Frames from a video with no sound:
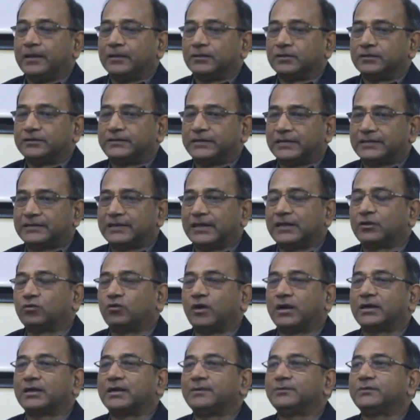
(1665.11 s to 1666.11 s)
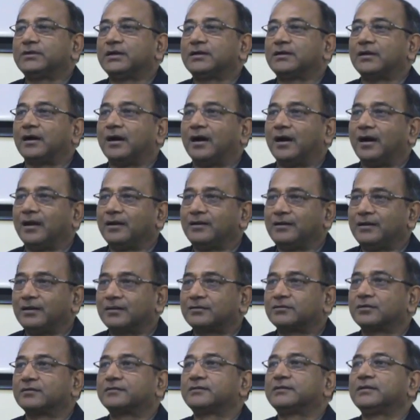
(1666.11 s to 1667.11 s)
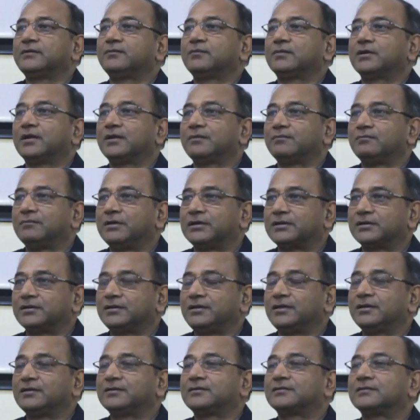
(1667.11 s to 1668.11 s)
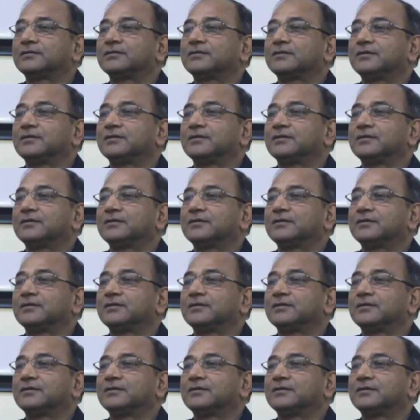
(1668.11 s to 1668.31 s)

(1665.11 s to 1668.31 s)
So just like guar gum, there are hundreds of similar materials